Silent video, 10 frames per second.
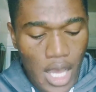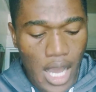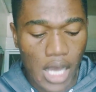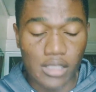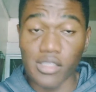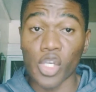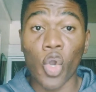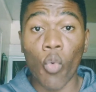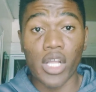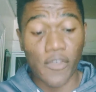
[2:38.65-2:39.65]
And the
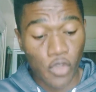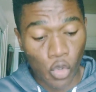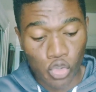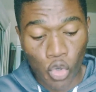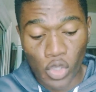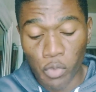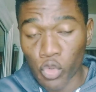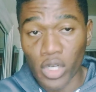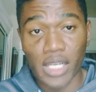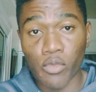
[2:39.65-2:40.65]
second one, if you don't go with
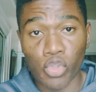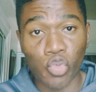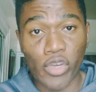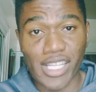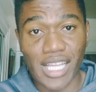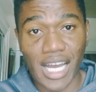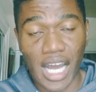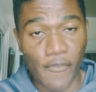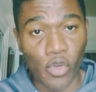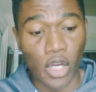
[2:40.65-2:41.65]
Bodo Glimt not to win either
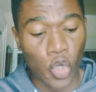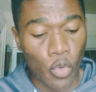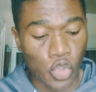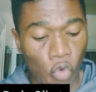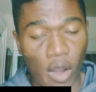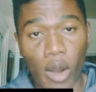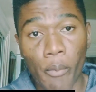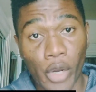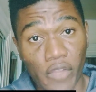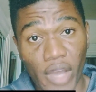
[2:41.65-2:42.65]
half, you can go with over
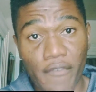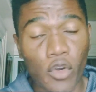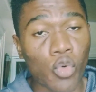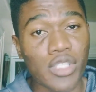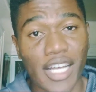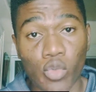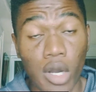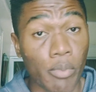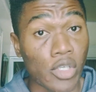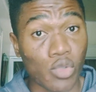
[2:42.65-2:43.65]
1.5 goals at
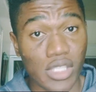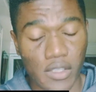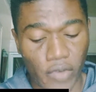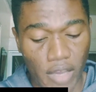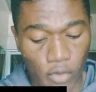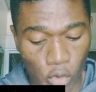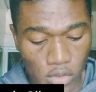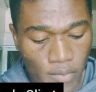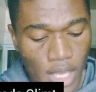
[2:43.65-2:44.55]
1.25 odd.